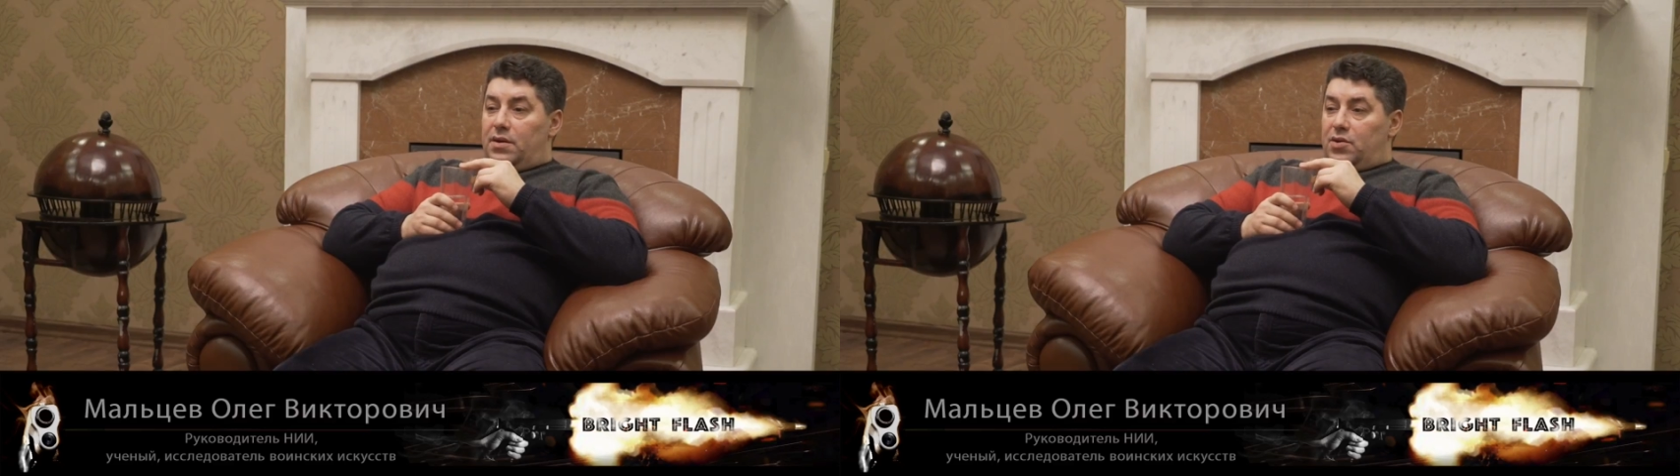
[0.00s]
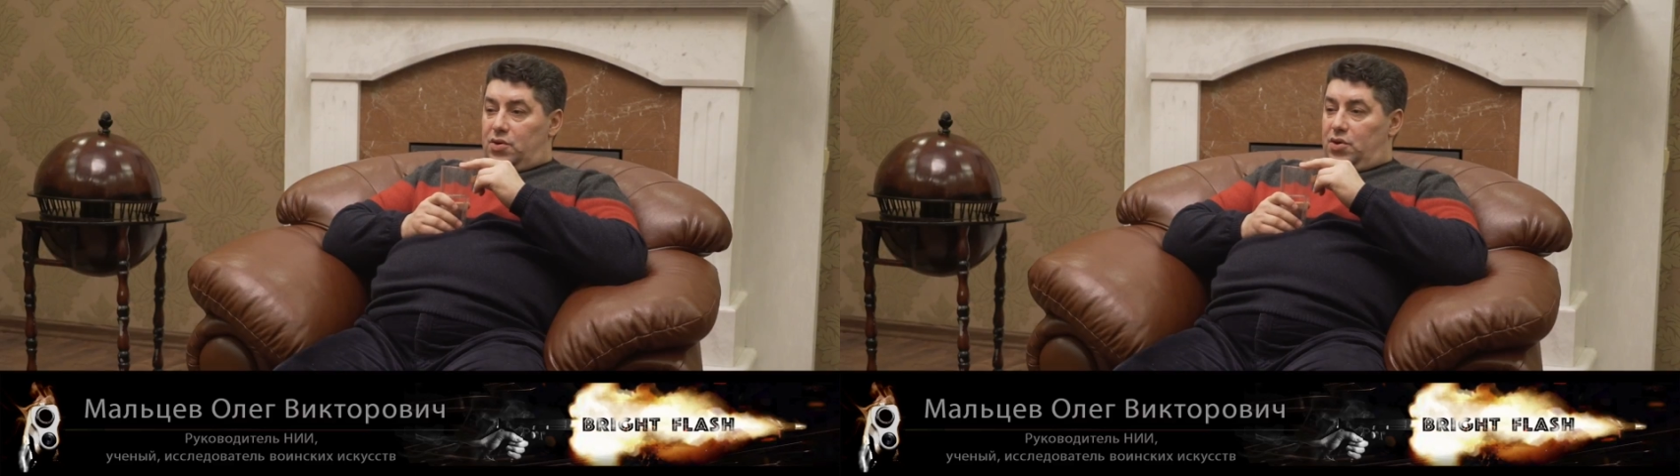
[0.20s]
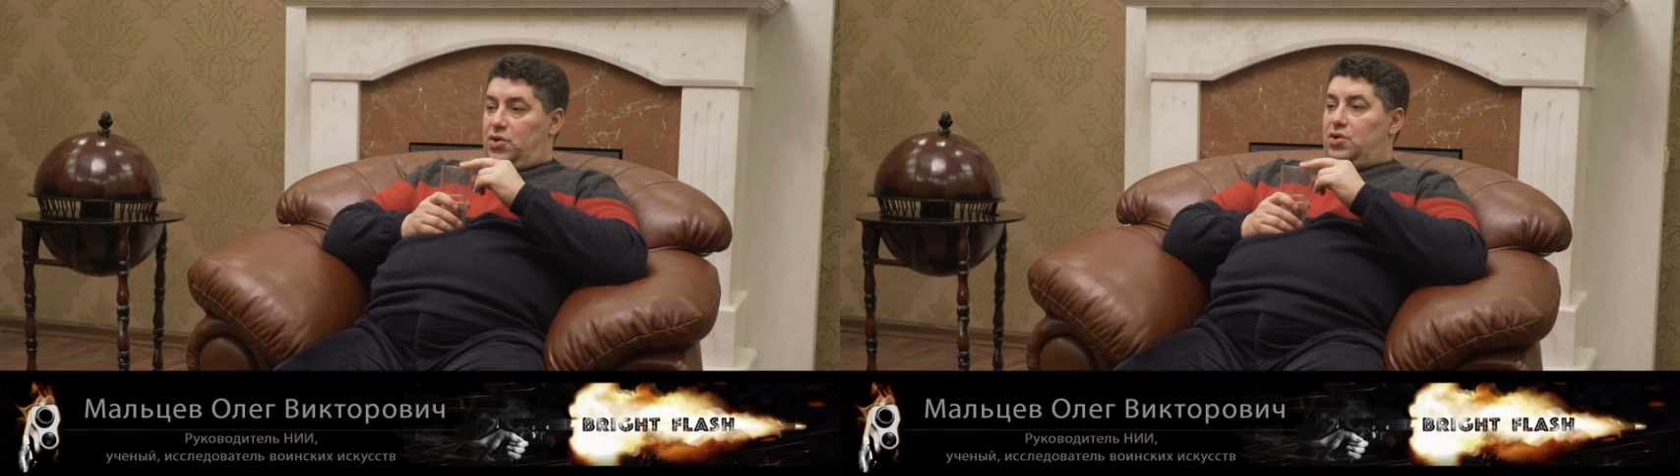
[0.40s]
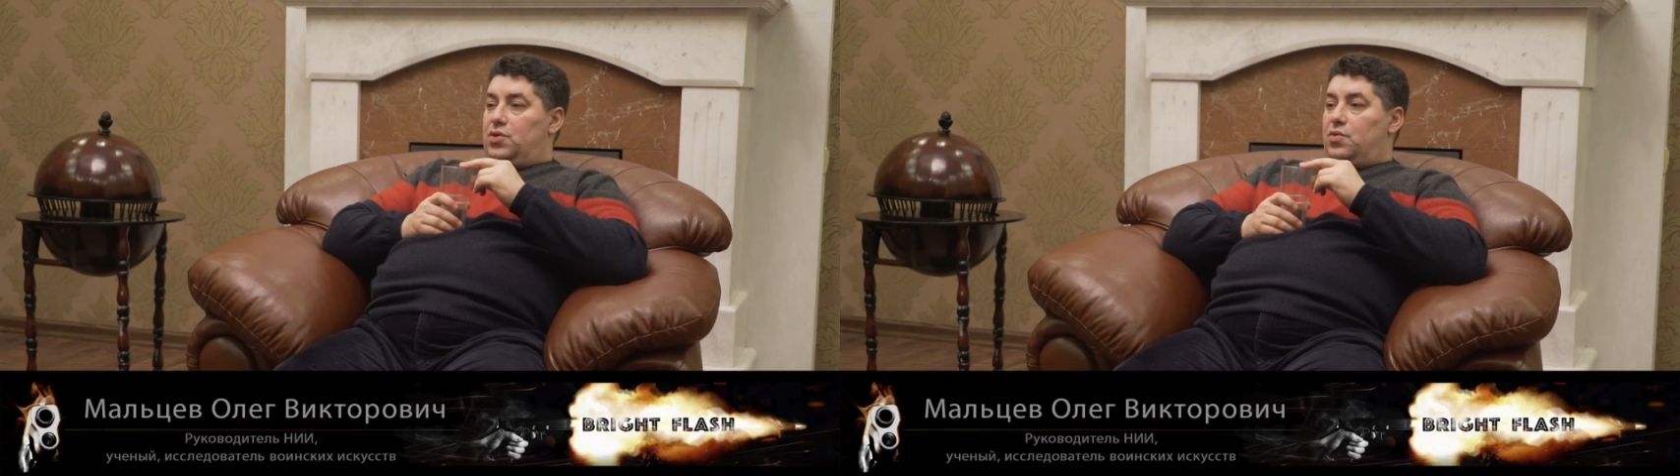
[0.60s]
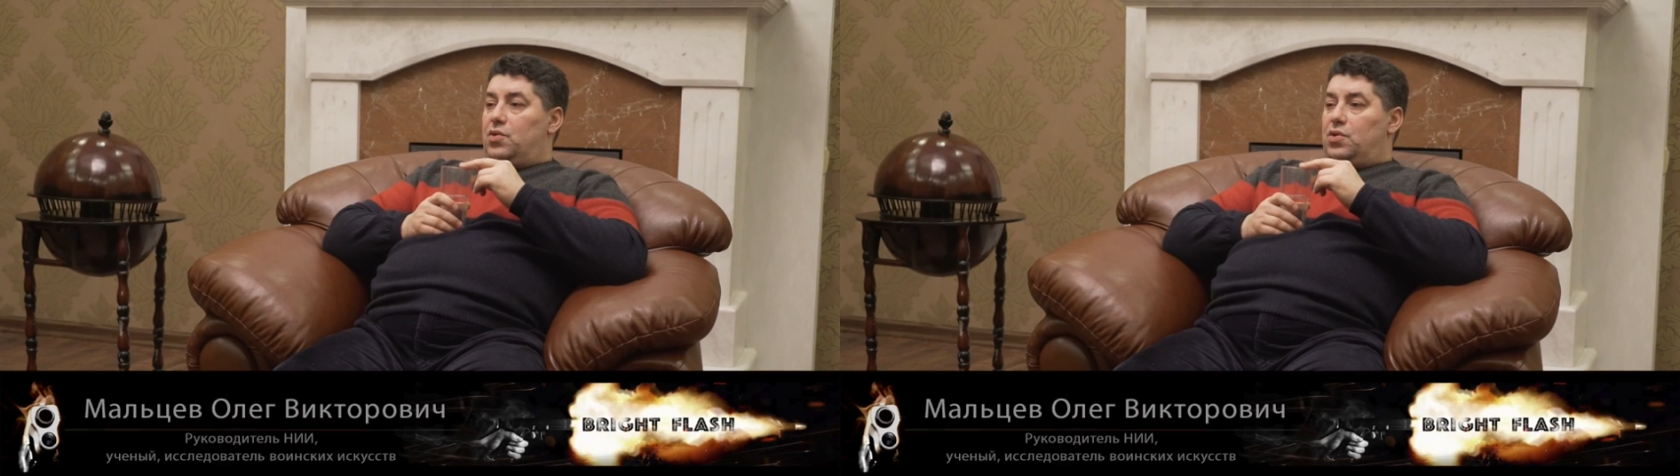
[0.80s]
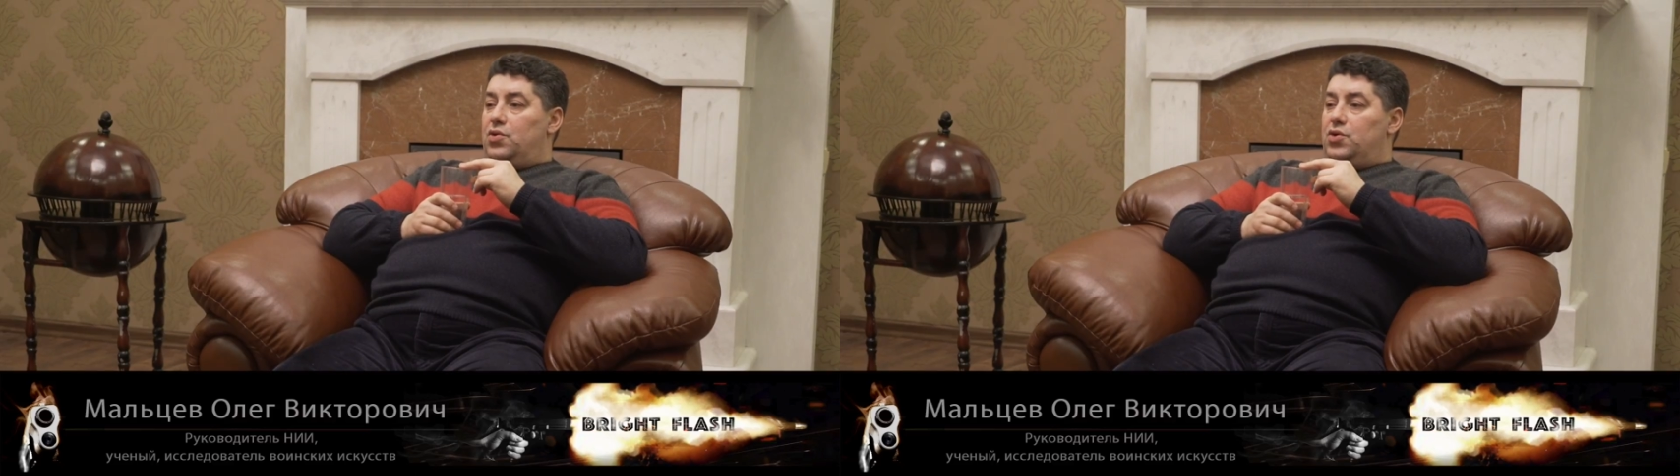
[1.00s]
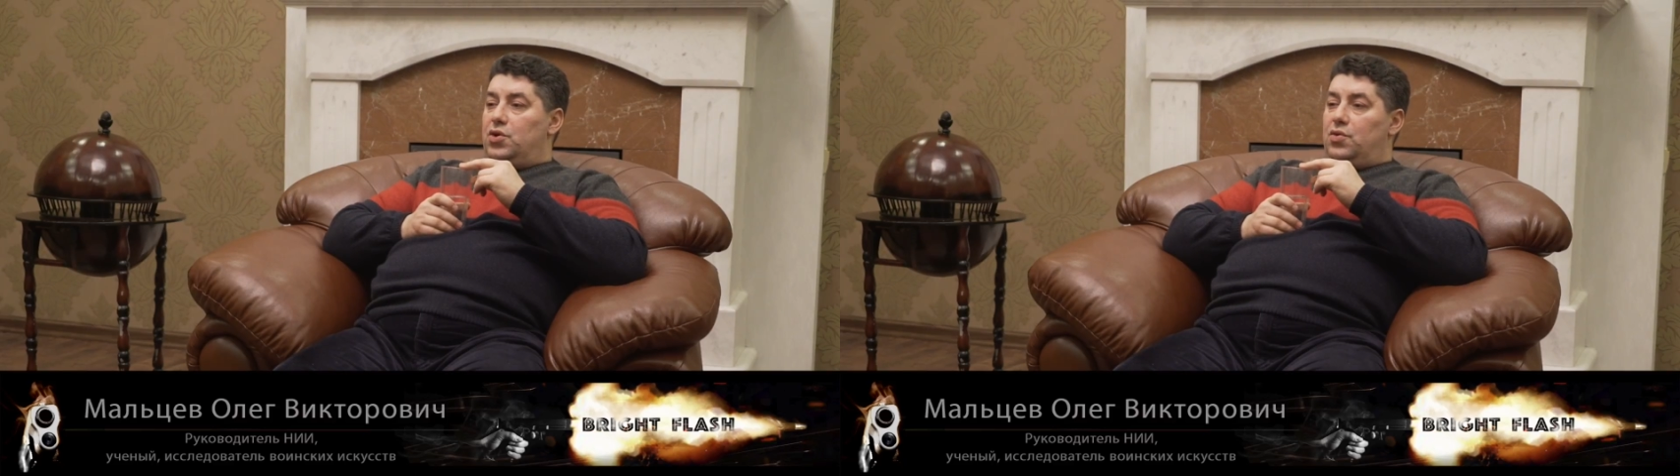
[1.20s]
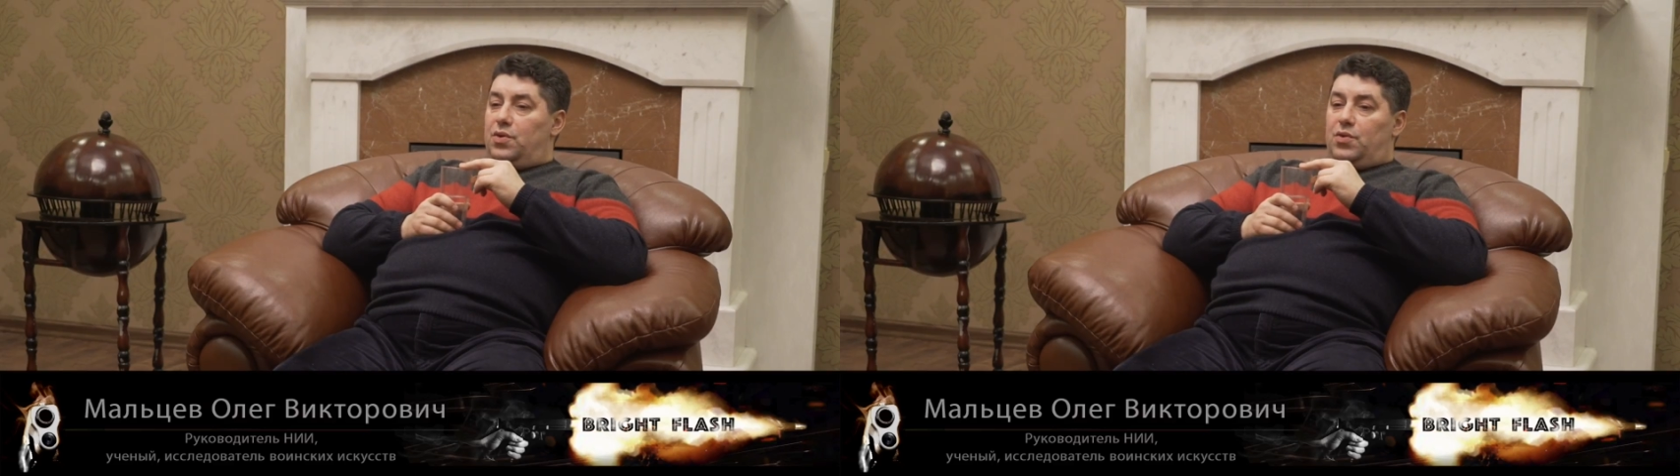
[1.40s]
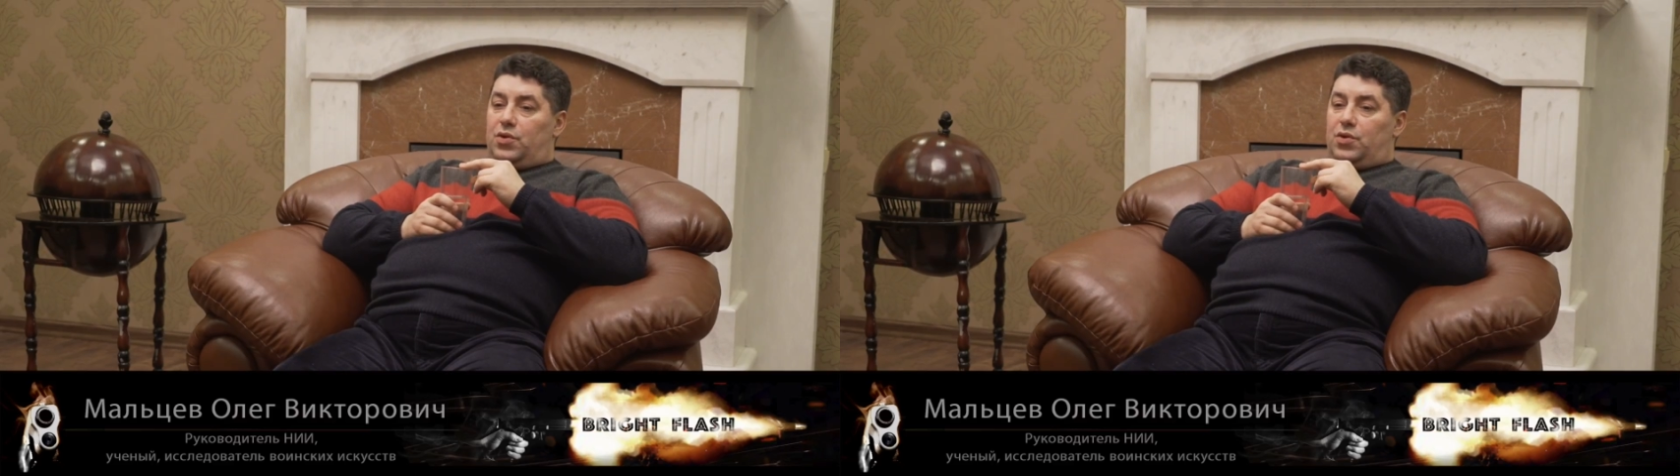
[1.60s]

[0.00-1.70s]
may never take place.